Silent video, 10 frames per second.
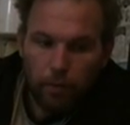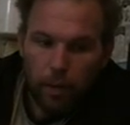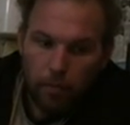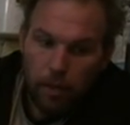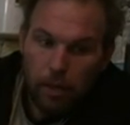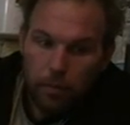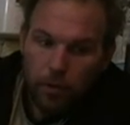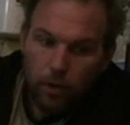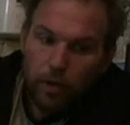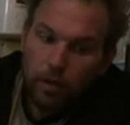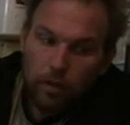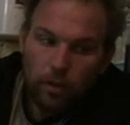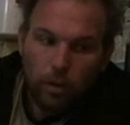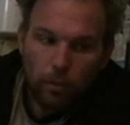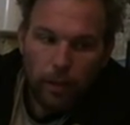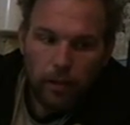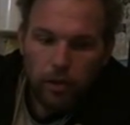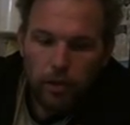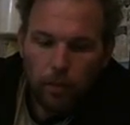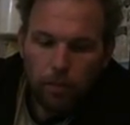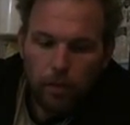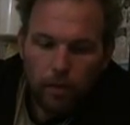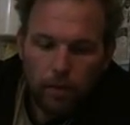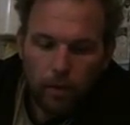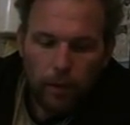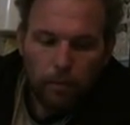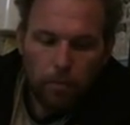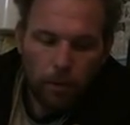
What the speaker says: might be able to arrange something, right?